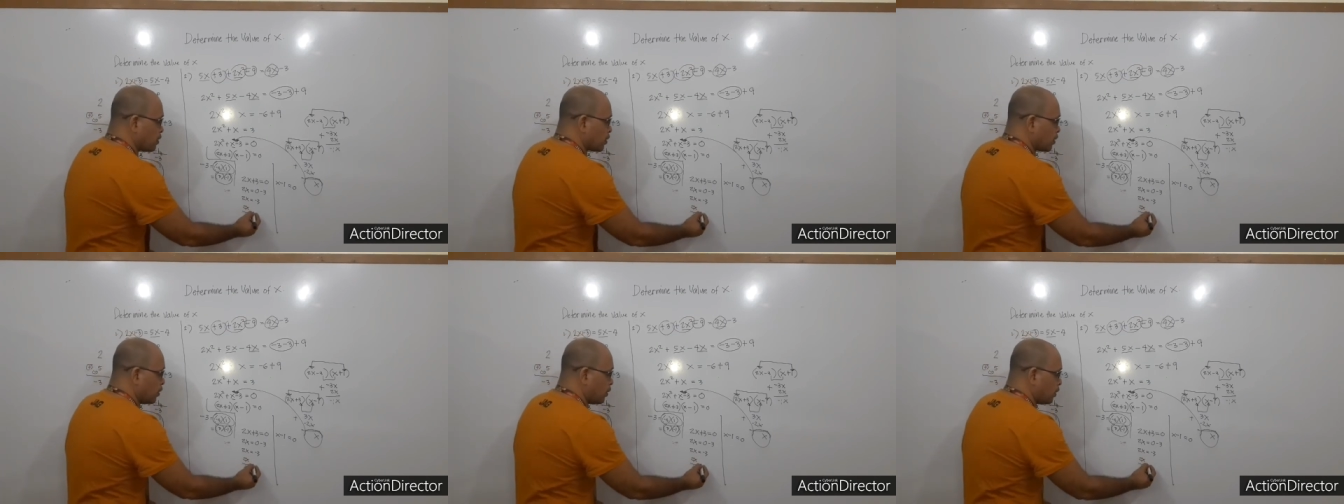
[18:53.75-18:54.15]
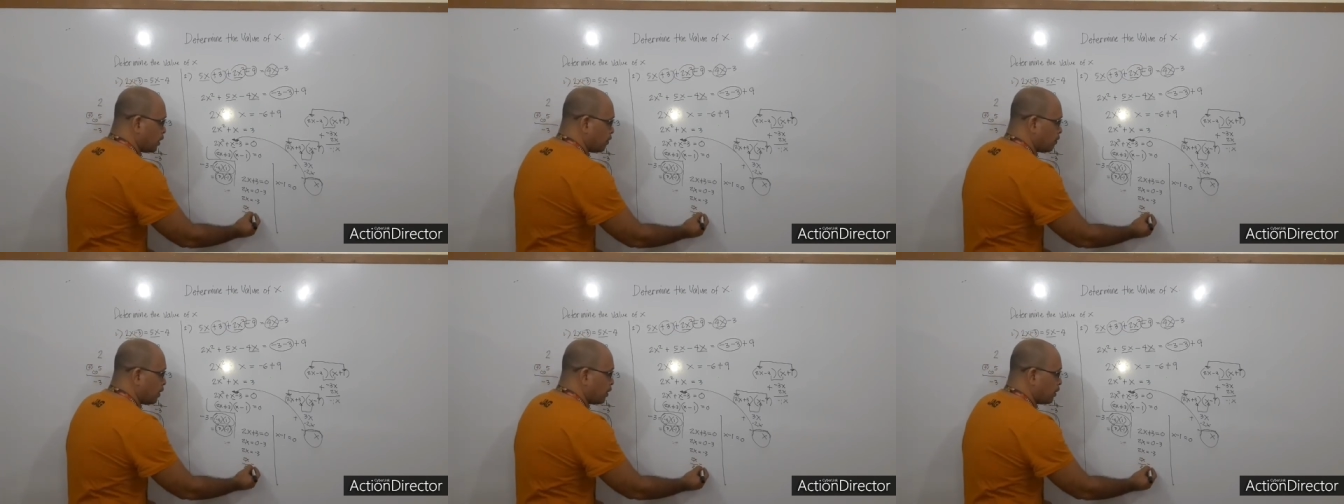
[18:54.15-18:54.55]
So
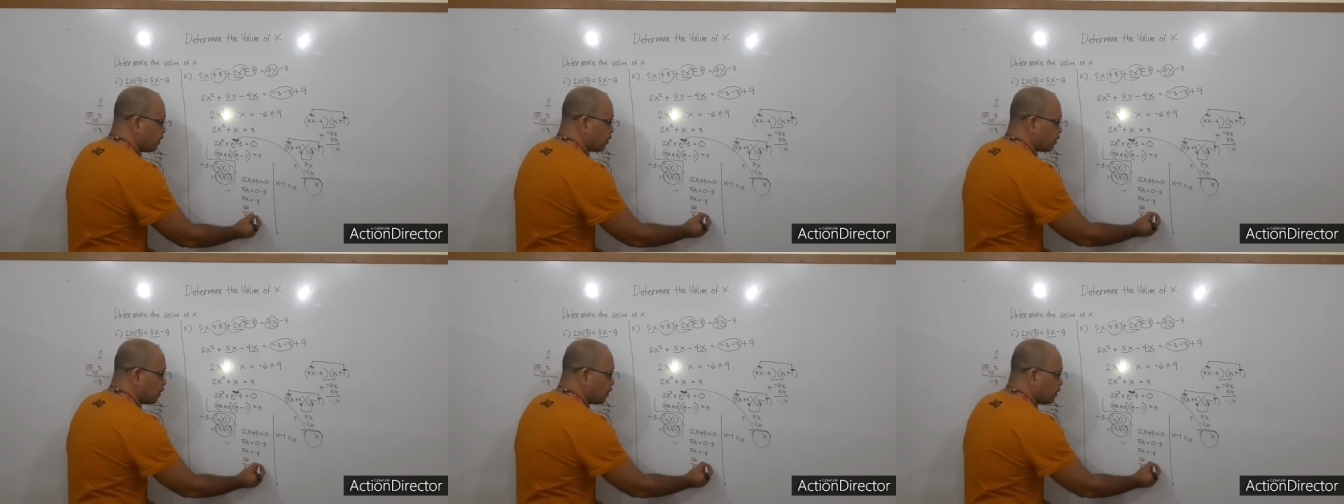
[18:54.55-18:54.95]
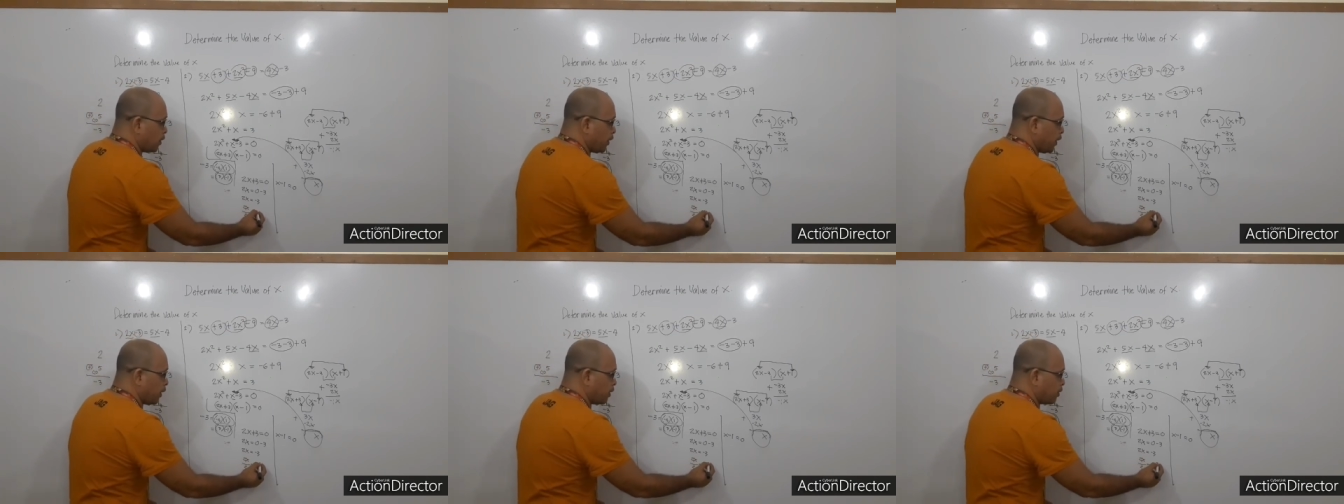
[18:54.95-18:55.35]
you have here
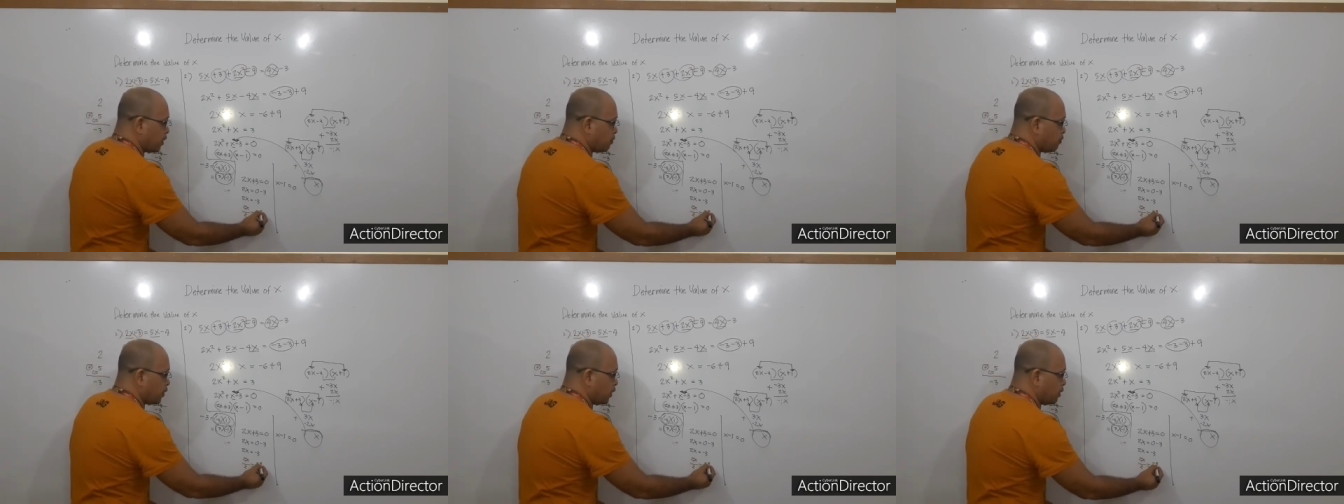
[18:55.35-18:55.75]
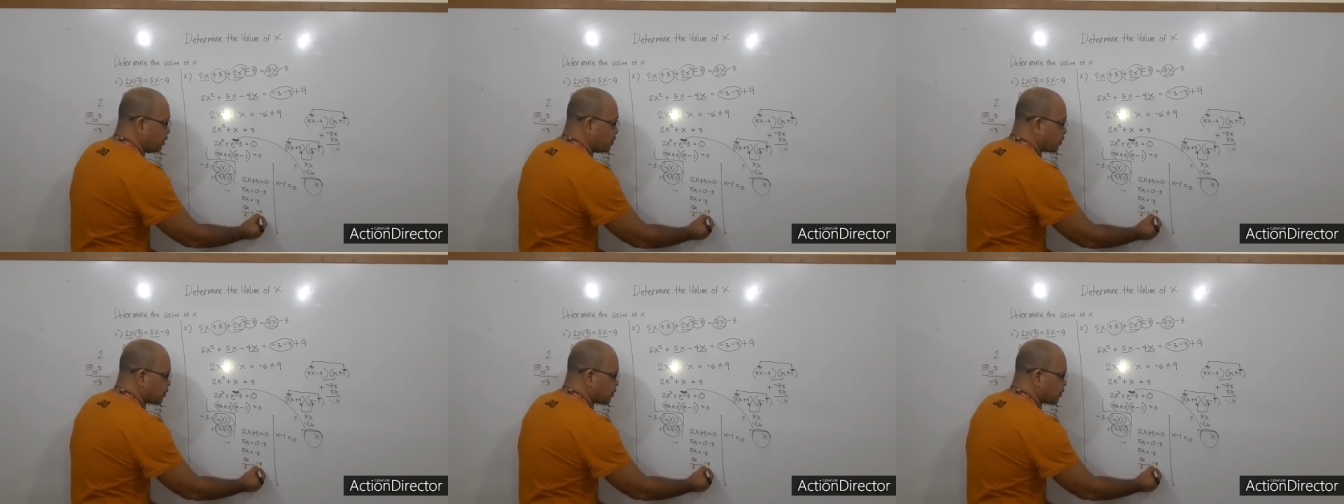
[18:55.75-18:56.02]
negative 3